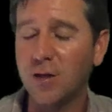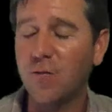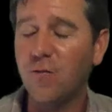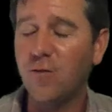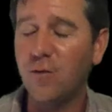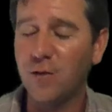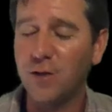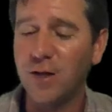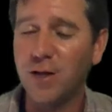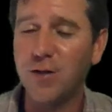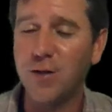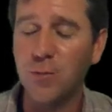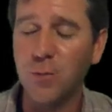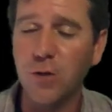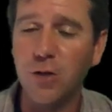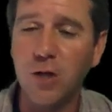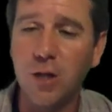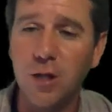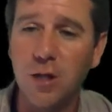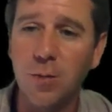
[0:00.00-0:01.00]
The flow cells are
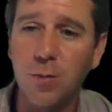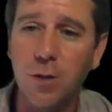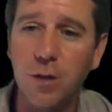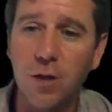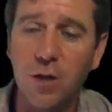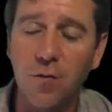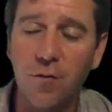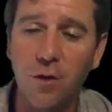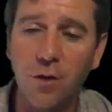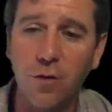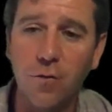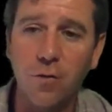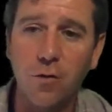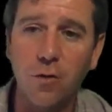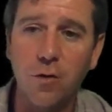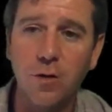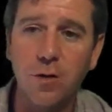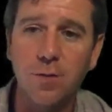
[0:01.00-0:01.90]
machine specific, of course.